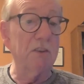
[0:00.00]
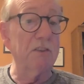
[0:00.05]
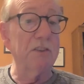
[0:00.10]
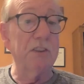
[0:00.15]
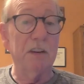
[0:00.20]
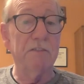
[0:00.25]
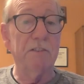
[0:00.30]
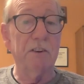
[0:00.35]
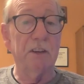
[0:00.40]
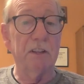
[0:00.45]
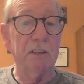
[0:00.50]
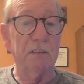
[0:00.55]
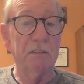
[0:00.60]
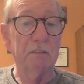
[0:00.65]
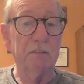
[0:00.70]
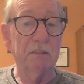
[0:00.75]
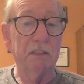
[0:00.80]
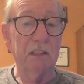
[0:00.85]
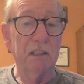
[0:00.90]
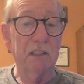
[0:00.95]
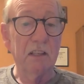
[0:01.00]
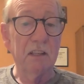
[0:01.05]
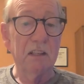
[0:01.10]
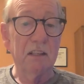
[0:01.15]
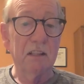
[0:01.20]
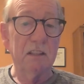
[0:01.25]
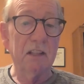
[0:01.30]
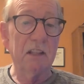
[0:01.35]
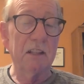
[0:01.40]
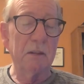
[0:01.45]
are different
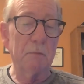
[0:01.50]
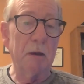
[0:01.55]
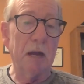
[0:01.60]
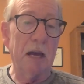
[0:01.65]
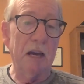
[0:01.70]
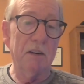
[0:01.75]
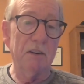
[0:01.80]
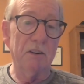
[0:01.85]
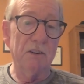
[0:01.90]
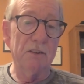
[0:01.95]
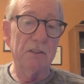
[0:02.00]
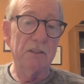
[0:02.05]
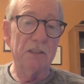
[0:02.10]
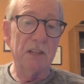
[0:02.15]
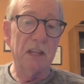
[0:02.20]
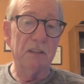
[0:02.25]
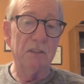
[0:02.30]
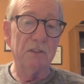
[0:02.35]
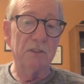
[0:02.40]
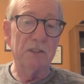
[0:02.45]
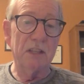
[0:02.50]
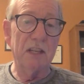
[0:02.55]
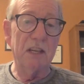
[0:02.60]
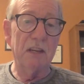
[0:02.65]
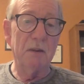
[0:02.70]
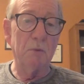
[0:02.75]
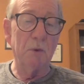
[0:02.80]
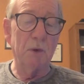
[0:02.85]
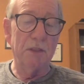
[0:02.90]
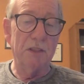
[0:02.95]
than the patterns that you
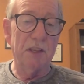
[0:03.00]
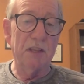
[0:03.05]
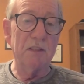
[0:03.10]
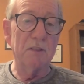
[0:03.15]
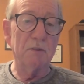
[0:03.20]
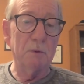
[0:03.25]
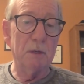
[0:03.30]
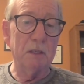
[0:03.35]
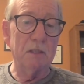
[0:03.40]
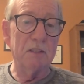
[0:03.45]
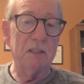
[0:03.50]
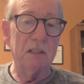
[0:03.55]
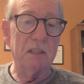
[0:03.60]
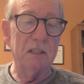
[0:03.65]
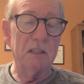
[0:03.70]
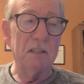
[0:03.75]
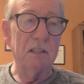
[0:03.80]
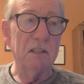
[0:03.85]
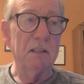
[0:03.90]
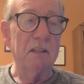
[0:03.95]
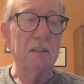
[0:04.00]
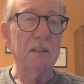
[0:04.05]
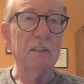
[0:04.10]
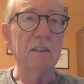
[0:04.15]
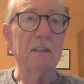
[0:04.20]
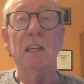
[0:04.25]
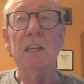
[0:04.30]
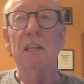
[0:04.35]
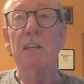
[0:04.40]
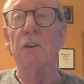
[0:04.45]
see within species.
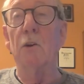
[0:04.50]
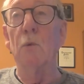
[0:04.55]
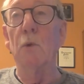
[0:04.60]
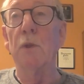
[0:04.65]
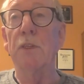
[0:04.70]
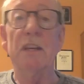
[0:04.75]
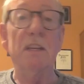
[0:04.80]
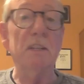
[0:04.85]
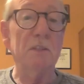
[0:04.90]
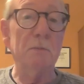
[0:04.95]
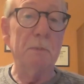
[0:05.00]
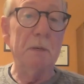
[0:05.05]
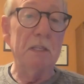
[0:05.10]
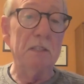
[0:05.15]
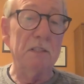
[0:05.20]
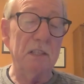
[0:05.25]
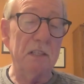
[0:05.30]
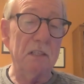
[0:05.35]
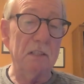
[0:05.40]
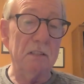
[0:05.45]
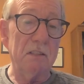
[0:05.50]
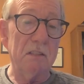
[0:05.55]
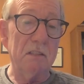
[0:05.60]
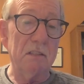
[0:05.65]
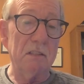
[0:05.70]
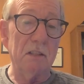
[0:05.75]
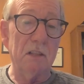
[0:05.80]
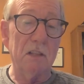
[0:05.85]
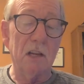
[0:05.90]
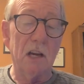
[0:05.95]
Within a
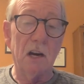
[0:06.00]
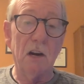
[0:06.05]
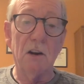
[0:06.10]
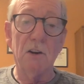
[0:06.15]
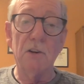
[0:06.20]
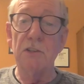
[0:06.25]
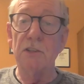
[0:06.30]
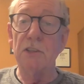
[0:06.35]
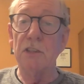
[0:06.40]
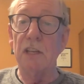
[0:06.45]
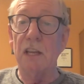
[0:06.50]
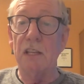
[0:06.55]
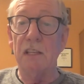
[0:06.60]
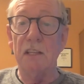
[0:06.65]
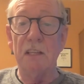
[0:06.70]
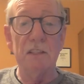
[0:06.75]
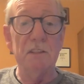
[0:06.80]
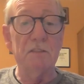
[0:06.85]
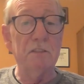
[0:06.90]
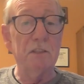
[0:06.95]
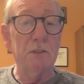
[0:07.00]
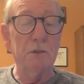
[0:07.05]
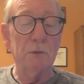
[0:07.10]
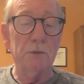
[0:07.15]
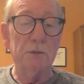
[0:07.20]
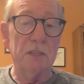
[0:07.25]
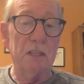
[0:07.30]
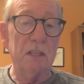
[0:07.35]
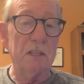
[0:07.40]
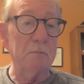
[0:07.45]
species, large
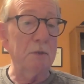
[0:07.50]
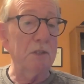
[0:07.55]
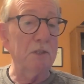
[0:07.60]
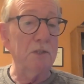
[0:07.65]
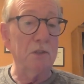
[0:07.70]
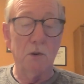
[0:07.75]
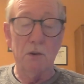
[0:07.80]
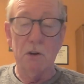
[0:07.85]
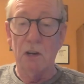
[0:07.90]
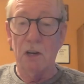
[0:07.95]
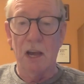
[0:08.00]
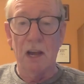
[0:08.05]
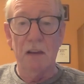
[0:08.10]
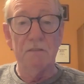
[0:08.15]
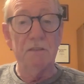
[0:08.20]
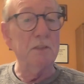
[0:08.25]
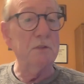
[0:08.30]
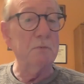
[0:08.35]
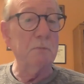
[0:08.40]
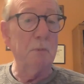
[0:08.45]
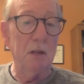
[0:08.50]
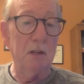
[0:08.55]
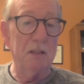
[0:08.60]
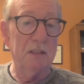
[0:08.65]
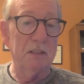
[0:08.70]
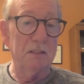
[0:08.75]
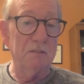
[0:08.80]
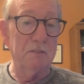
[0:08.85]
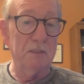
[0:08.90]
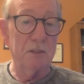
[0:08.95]
individuals tend to be shorter lived than
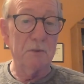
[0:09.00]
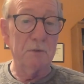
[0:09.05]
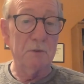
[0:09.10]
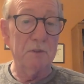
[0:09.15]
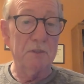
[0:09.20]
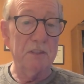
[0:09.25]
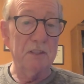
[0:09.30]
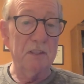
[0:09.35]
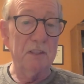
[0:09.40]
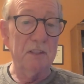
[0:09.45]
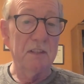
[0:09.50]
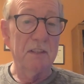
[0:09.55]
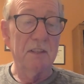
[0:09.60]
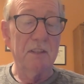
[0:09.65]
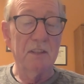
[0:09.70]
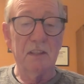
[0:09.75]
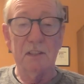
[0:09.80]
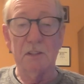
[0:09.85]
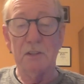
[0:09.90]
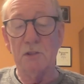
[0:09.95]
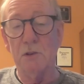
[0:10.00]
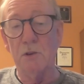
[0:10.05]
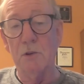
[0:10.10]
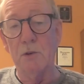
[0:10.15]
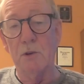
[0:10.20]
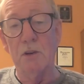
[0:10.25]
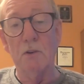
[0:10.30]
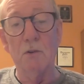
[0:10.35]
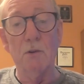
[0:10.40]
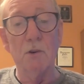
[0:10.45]
small individuals. That's
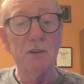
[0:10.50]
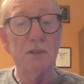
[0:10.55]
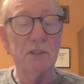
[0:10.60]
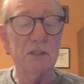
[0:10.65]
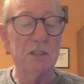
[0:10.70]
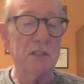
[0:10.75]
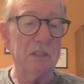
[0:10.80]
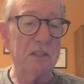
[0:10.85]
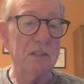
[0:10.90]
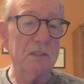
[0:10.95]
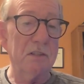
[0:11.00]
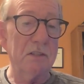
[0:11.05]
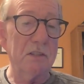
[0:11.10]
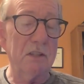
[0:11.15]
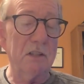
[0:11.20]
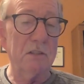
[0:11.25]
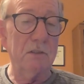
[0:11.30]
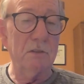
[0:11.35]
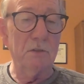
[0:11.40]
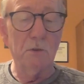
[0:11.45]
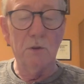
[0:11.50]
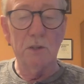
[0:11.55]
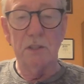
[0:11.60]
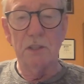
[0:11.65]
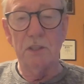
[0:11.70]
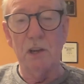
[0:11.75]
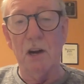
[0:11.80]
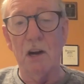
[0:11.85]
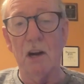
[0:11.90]
true in horses, it's true in